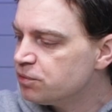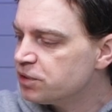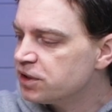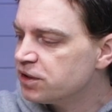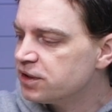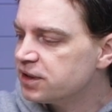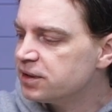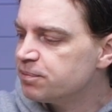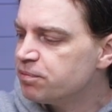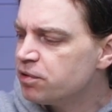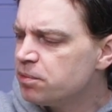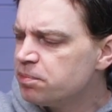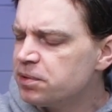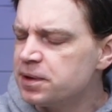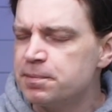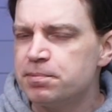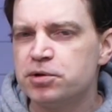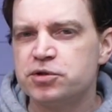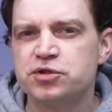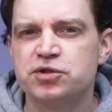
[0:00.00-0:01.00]
We're going to
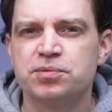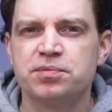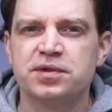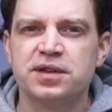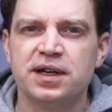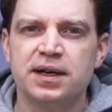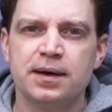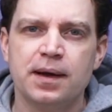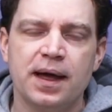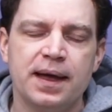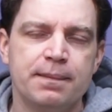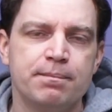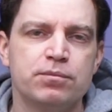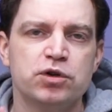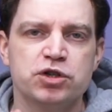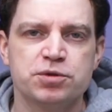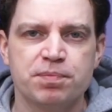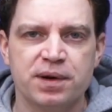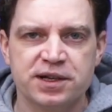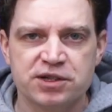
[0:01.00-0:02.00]
probably put put something a
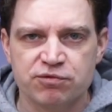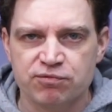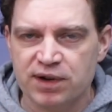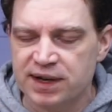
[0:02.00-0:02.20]
much better